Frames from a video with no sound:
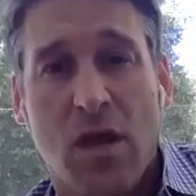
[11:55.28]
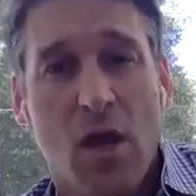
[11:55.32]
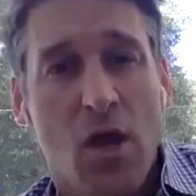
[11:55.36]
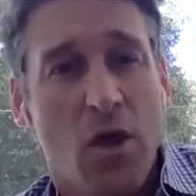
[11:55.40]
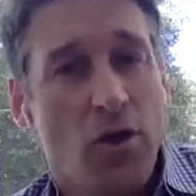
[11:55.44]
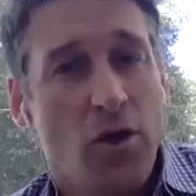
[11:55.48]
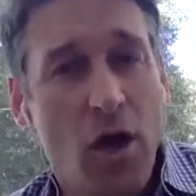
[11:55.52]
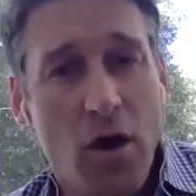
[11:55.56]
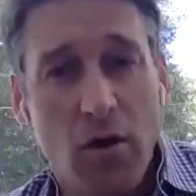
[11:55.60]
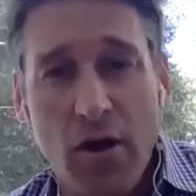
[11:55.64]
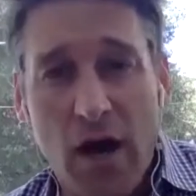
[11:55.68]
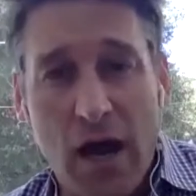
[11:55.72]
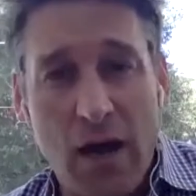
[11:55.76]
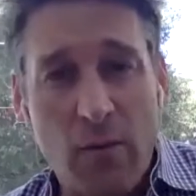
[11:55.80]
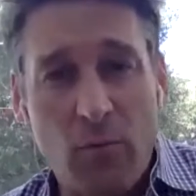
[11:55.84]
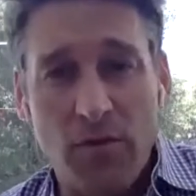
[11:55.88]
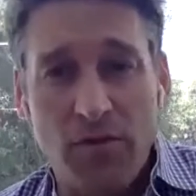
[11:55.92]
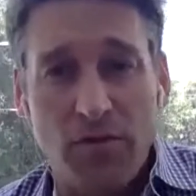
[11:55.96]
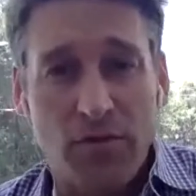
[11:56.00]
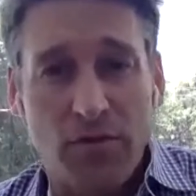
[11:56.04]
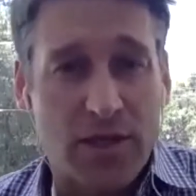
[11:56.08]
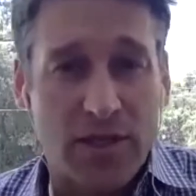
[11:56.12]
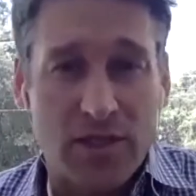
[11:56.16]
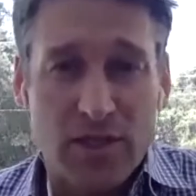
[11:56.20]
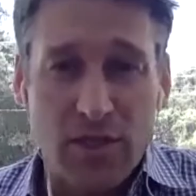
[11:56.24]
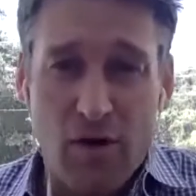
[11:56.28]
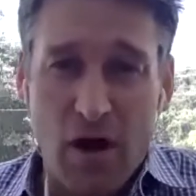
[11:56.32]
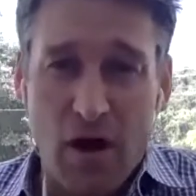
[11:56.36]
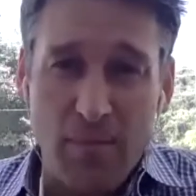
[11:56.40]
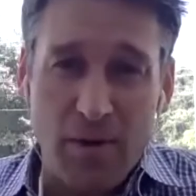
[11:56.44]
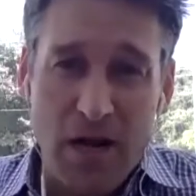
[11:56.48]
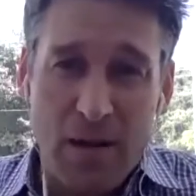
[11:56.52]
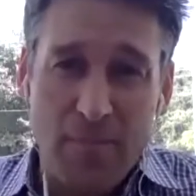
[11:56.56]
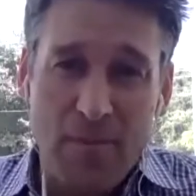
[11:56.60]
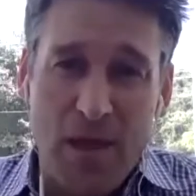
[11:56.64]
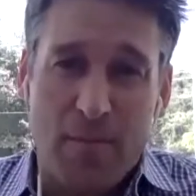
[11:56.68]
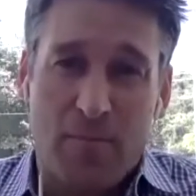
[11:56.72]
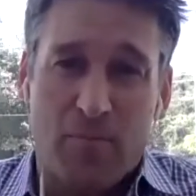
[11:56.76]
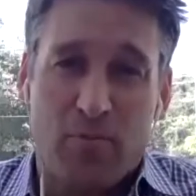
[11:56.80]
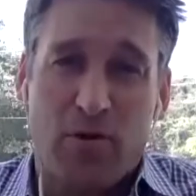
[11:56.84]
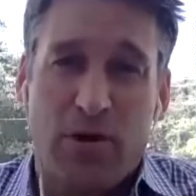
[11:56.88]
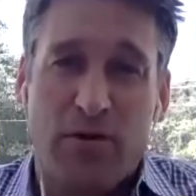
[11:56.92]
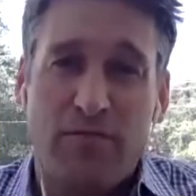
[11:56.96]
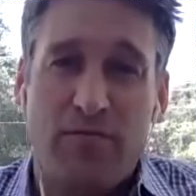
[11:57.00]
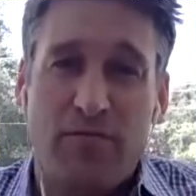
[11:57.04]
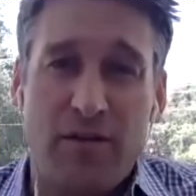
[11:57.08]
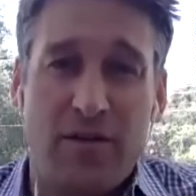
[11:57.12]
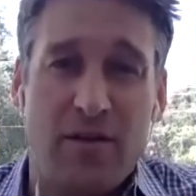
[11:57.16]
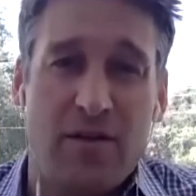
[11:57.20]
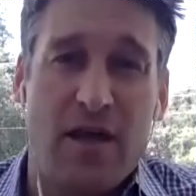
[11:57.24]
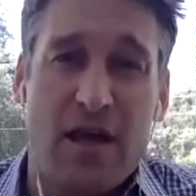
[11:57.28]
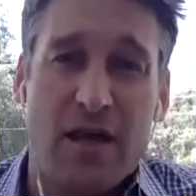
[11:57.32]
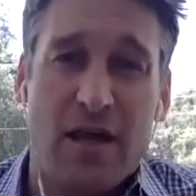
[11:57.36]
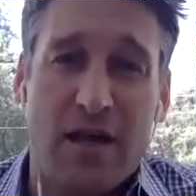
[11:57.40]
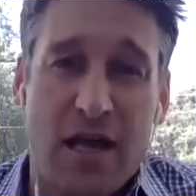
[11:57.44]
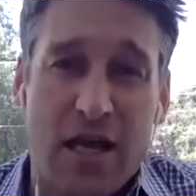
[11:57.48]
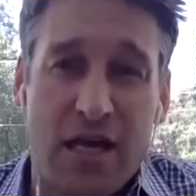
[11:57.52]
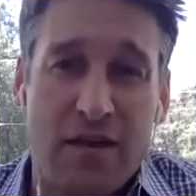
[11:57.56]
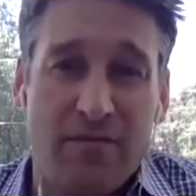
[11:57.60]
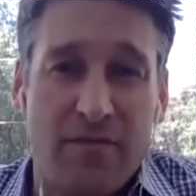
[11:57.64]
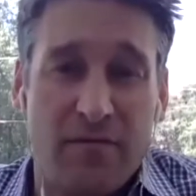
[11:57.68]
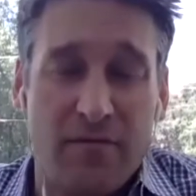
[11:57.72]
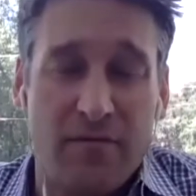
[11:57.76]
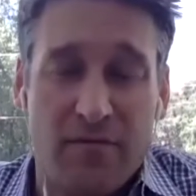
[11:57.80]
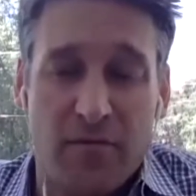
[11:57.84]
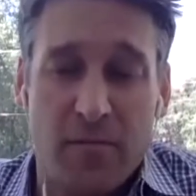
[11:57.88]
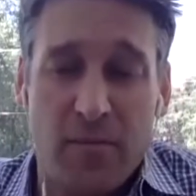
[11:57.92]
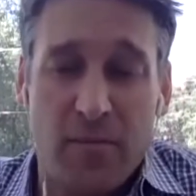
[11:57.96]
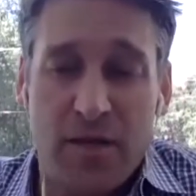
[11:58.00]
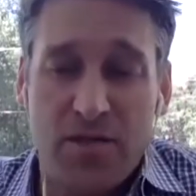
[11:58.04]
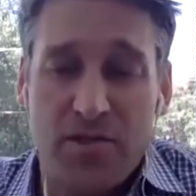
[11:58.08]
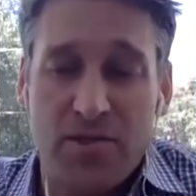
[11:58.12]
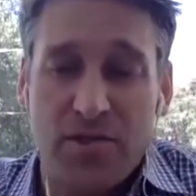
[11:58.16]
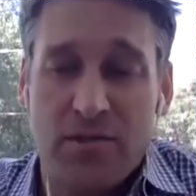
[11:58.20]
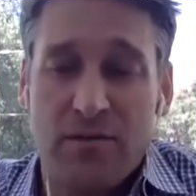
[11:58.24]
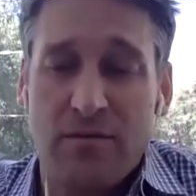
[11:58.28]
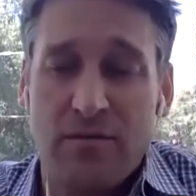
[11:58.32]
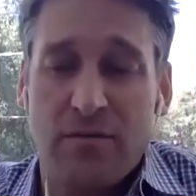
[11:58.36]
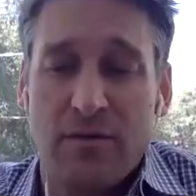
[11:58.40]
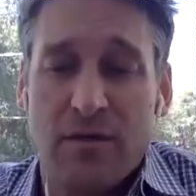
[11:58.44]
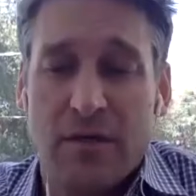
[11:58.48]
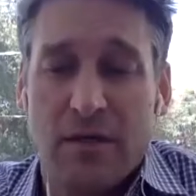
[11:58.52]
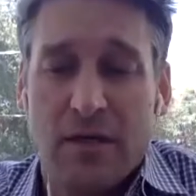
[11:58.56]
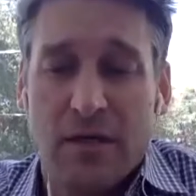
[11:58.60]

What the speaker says: No, I wouldn't think so. I mean, I'm not privy to that kind of information.